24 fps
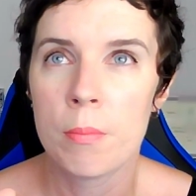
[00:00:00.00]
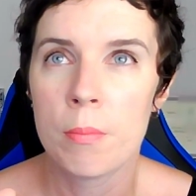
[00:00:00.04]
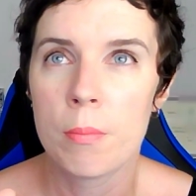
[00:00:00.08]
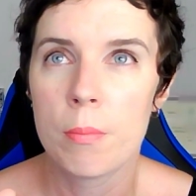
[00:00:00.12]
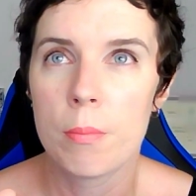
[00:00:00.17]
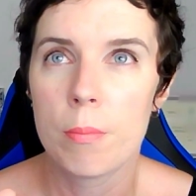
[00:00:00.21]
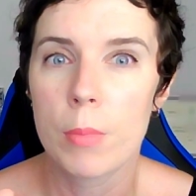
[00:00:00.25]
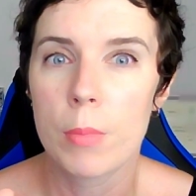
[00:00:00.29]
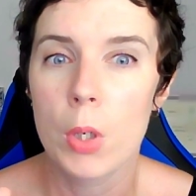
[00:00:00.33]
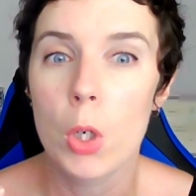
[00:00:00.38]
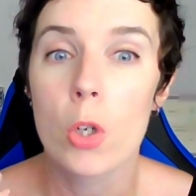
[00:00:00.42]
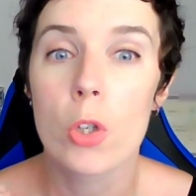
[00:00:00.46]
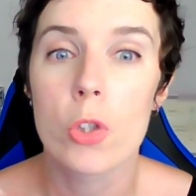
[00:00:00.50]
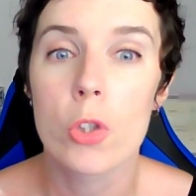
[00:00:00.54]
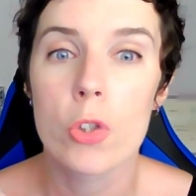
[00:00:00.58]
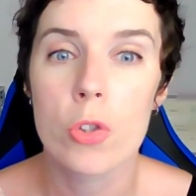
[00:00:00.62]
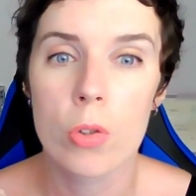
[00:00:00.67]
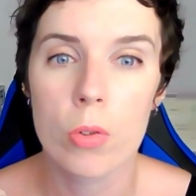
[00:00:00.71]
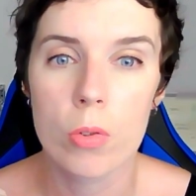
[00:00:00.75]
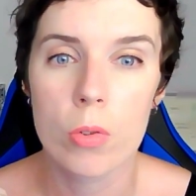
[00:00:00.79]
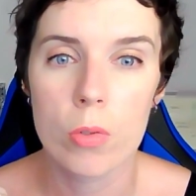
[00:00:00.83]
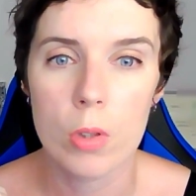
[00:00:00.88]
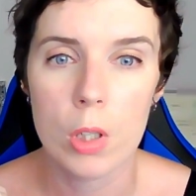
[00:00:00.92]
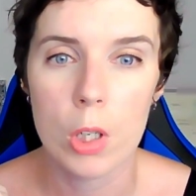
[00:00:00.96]

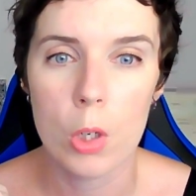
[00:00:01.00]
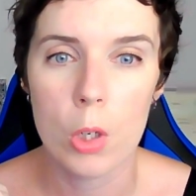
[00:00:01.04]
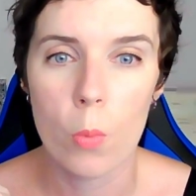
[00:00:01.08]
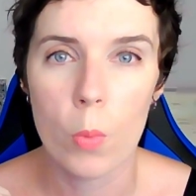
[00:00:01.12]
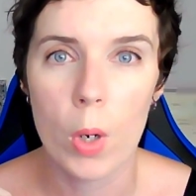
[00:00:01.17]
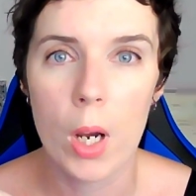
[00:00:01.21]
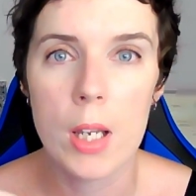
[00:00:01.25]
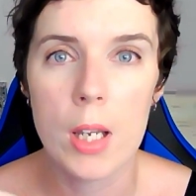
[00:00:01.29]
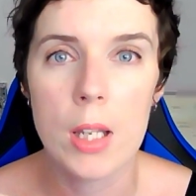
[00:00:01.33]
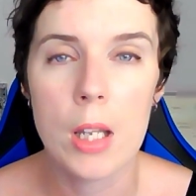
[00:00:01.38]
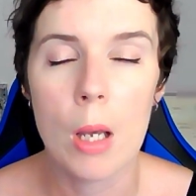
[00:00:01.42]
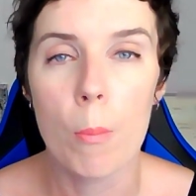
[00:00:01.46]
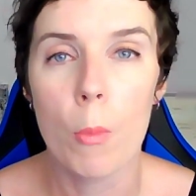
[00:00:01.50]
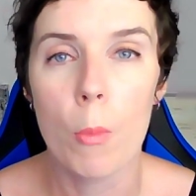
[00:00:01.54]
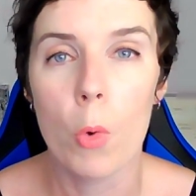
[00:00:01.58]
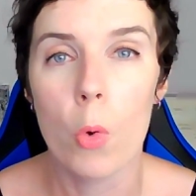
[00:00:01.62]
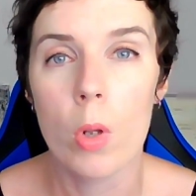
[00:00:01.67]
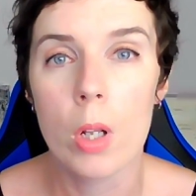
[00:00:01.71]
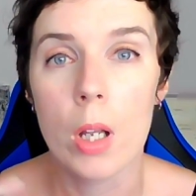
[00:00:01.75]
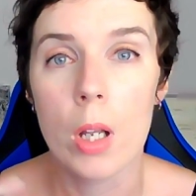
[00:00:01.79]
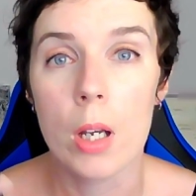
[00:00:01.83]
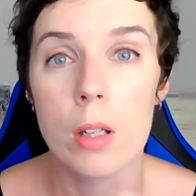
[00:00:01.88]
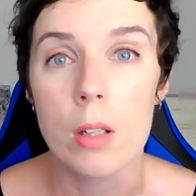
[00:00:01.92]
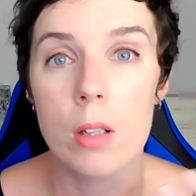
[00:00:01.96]
personal in a way. They're more
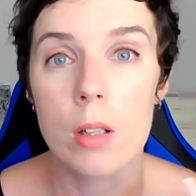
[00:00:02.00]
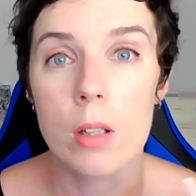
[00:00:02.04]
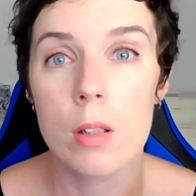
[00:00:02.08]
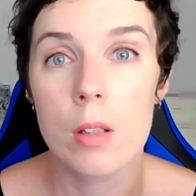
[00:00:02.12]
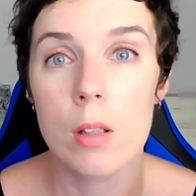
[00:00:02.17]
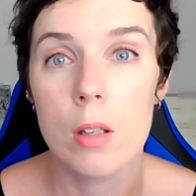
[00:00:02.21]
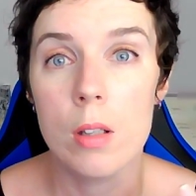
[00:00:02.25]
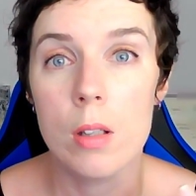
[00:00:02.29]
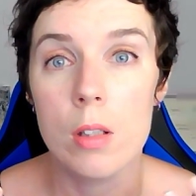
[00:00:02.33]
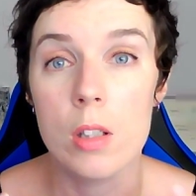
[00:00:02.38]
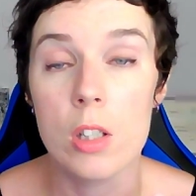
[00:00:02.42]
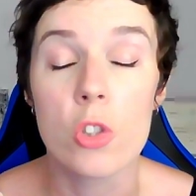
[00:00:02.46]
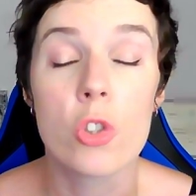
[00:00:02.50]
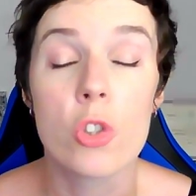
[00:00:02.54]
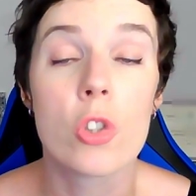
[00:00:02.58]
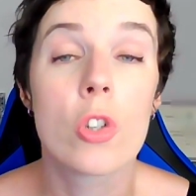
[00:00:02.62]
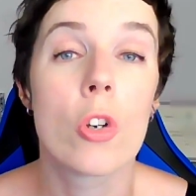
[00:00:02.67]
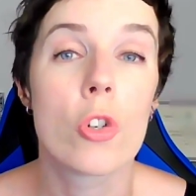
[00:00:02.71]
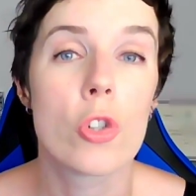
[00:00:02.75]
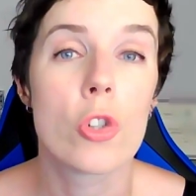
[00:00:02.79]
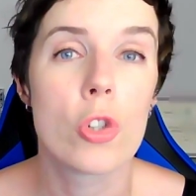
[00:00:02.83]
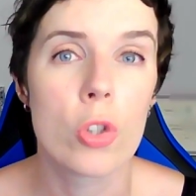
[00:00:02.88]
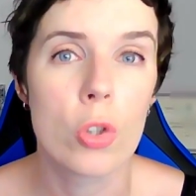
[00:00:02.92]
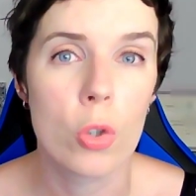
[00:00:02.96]
like
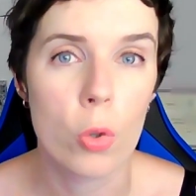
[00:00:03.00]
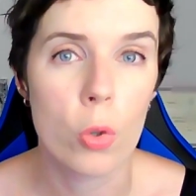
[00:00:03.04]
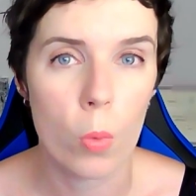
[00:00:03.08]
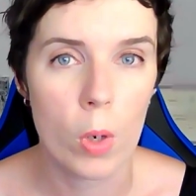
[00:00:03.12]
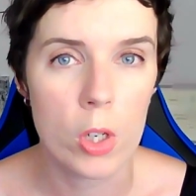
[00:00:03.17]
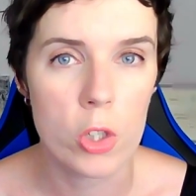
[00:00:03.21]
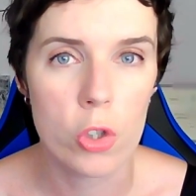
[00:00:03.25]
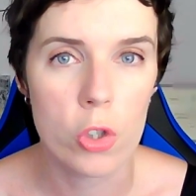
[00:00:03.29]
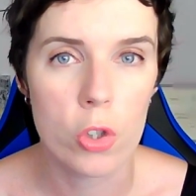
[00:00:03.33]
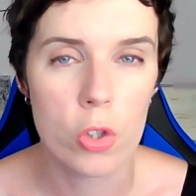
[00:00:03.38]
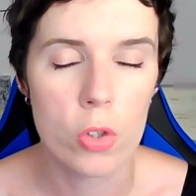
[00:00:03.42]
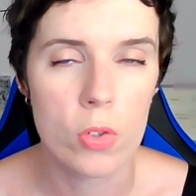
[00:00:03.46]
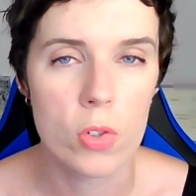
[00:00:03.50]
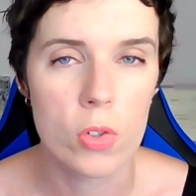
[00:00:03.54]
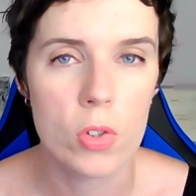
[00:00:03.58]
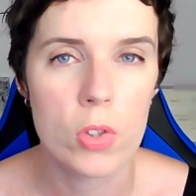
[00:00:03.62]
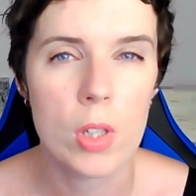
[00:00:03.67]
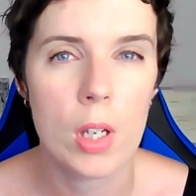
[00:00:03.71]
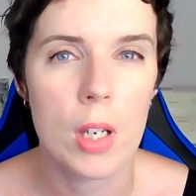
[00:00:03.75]
discussion questions.